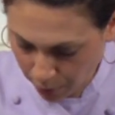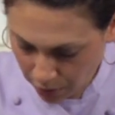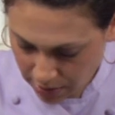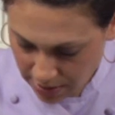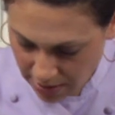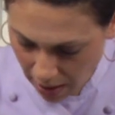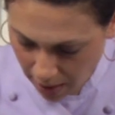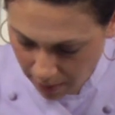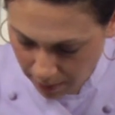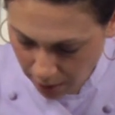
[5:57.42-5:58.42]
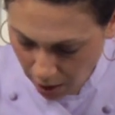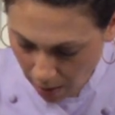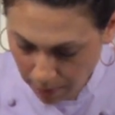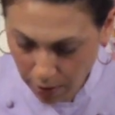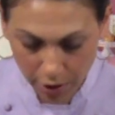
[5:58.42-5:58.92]
put some
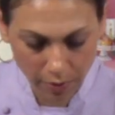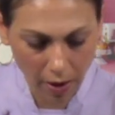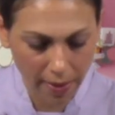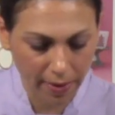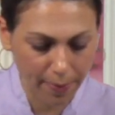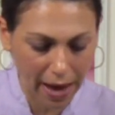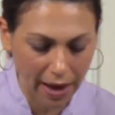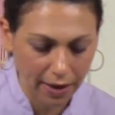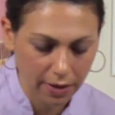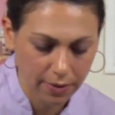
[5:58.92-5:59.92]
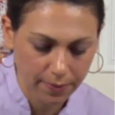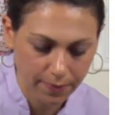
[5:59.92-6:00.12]
gum glue on the back.